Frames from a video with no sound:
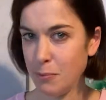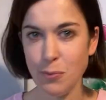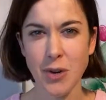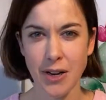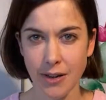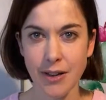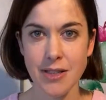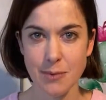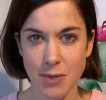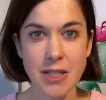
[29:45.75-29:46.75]
Brilliant
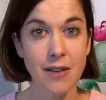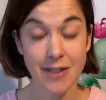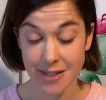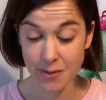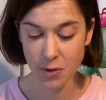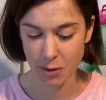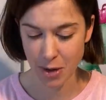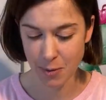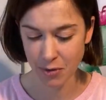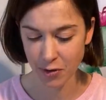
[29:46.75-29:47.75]
customer service, that's what you
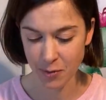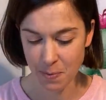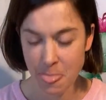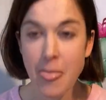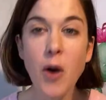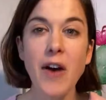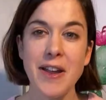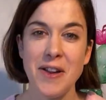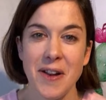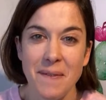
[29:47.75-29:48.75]
pay me for. All
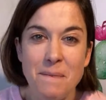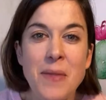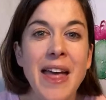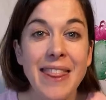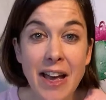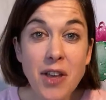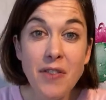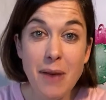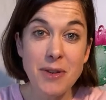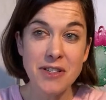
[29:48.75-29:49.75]
right, you lot. Thank you
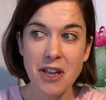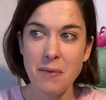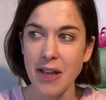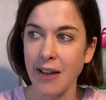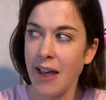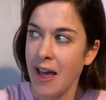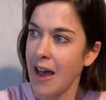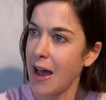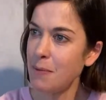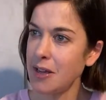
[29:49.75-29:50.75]
very much for coming.
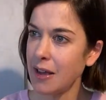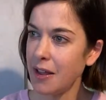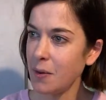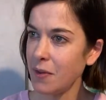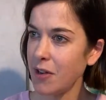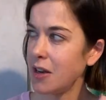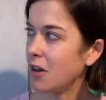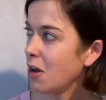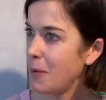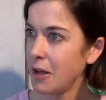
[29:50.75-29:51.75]
How many, I think we've only
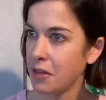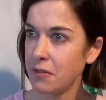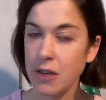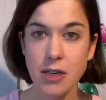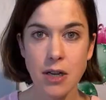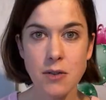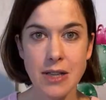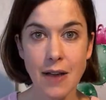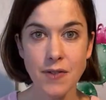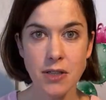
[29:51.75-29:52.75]
got about three shows
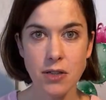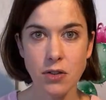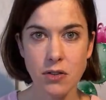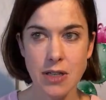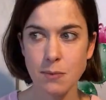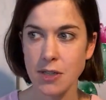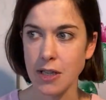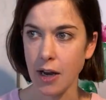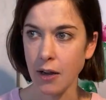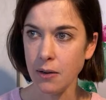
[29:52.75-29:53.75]
left until Christmas,
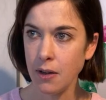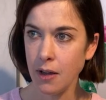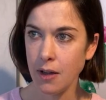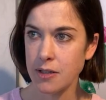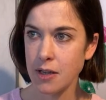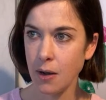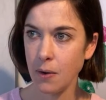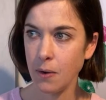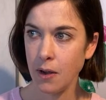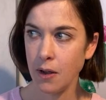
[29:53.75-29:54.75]
you know.
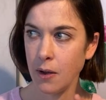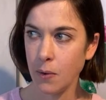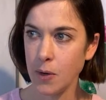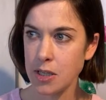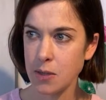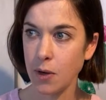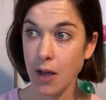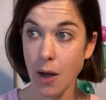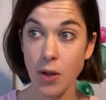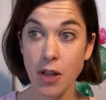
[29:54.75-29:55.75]
So we need to work
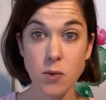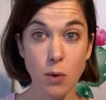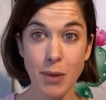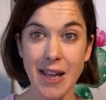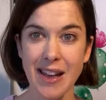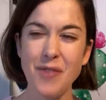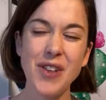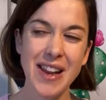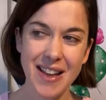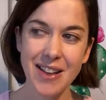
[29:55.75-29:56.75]
out what those will be. I
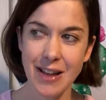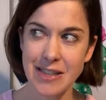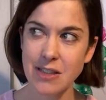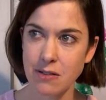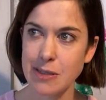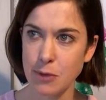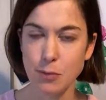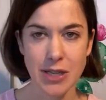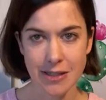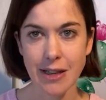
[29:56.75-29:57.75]
feel like as a Christmas
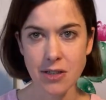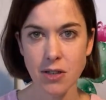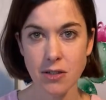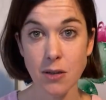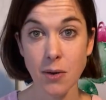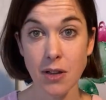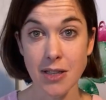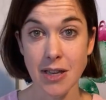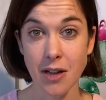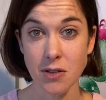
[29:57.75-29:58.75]
present, I should do another
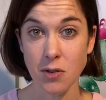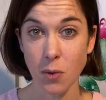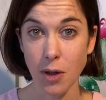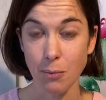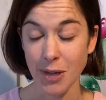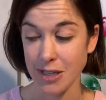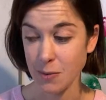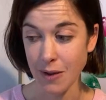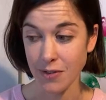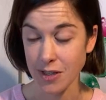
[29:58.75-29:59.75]
dinosaur one
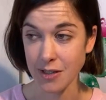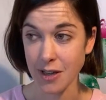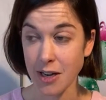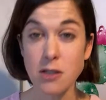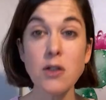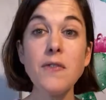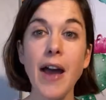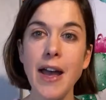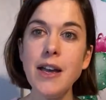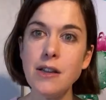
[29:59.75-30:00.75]
because we haven't done dinosaurs for
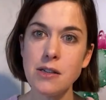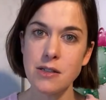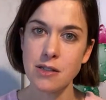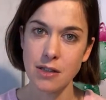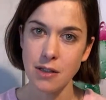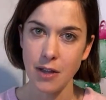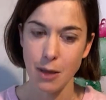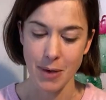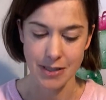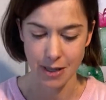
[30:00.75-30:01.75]
ages and you
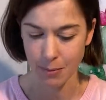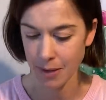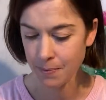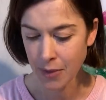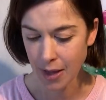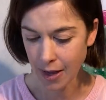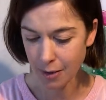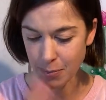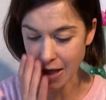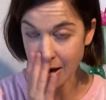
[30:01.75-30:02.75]
keep asking me.
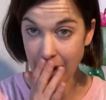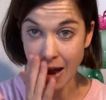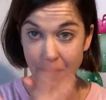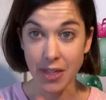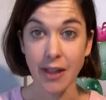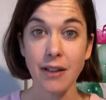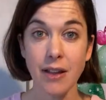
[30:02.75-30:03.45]
Um, but yeah, I'll have a think.